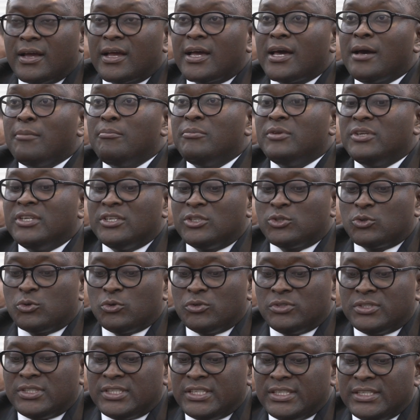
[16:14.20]
Cabinet
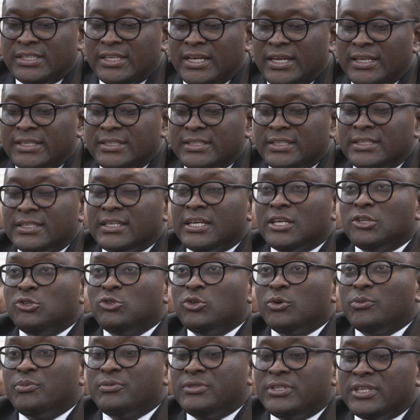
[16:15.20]
considered and
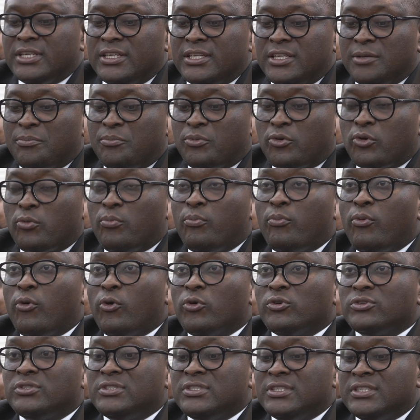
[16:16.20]
adopted the
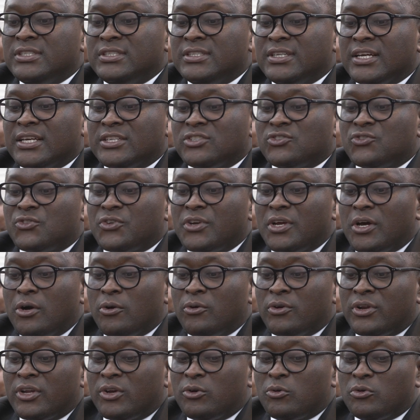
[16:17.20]
proposed
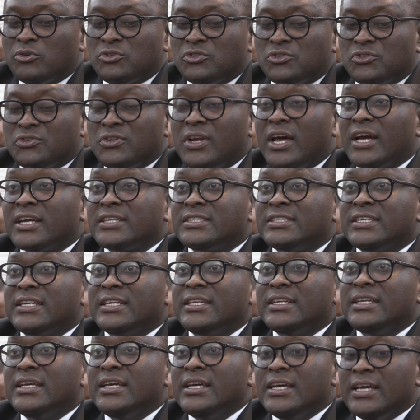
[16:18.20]
Industrial
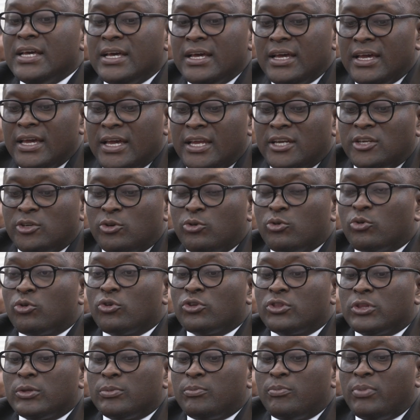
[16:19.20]
Reconstruction and
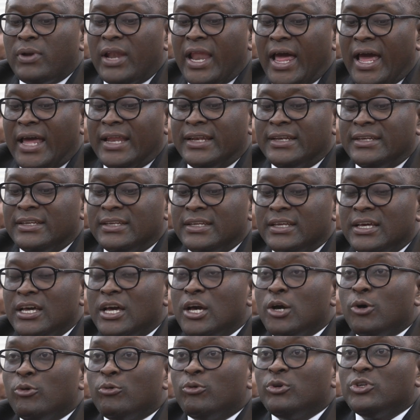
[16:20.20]
Growth Plan,
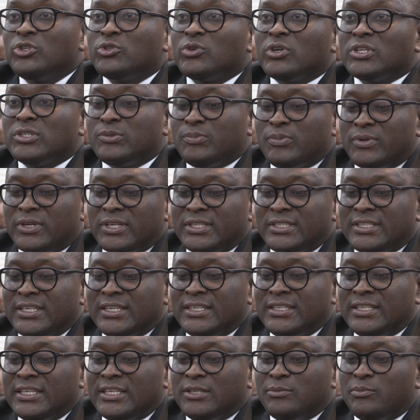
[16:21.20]
which was
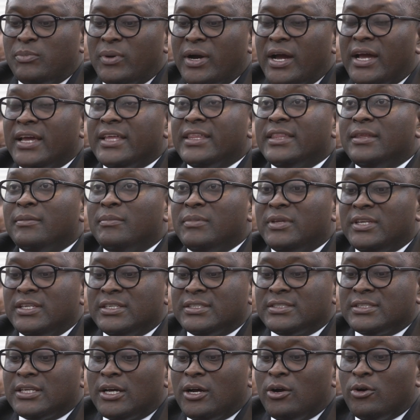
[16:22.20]
presented by the
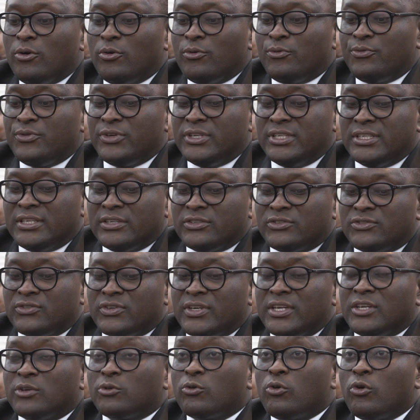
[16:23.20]
Minister of
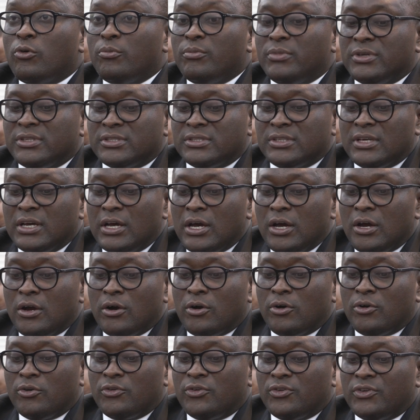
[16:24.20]
Industry and Commerce,
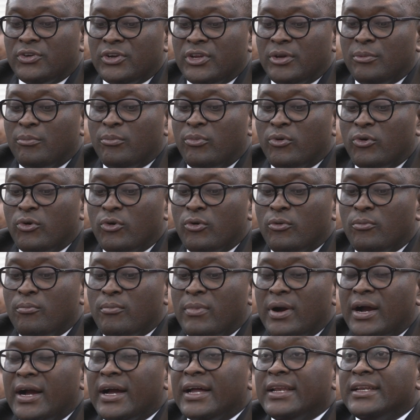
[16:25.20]
Honorable
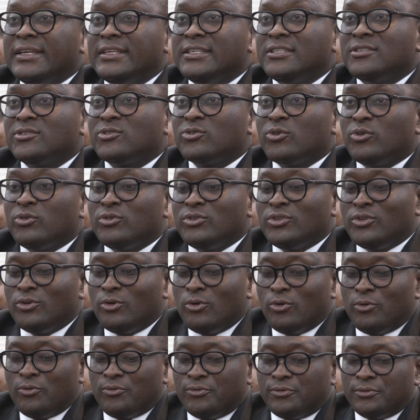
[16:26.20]
Mangaliso
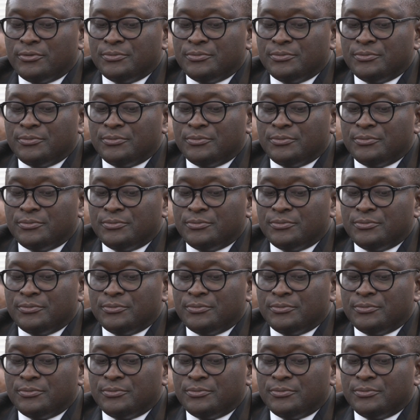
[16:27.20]
Ndlovu.